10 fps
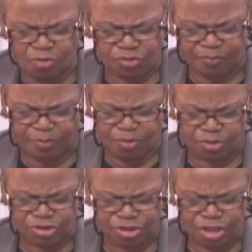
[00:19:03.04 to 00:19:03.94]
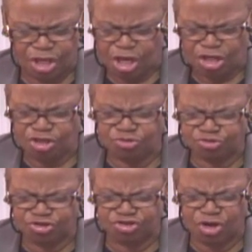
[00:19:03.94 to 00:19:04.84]
on the porch. You
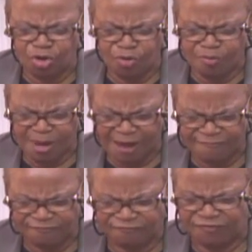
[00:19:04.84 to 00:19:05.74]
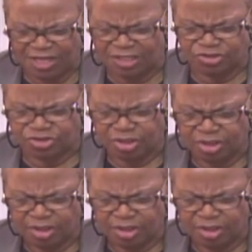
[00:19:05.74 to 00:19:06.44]
stole my fish,